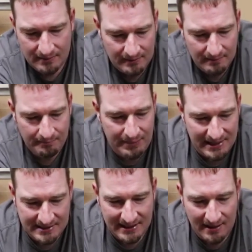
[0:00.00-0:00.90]

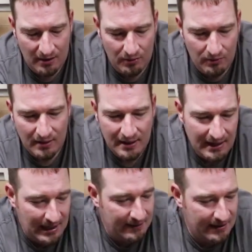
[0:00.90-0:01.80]
PTO,
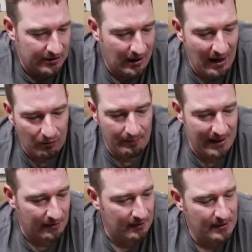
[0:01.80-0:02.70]
and then your hour
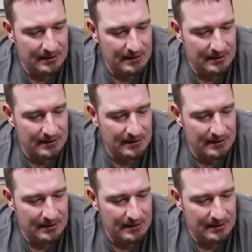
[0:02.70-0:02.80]
meter.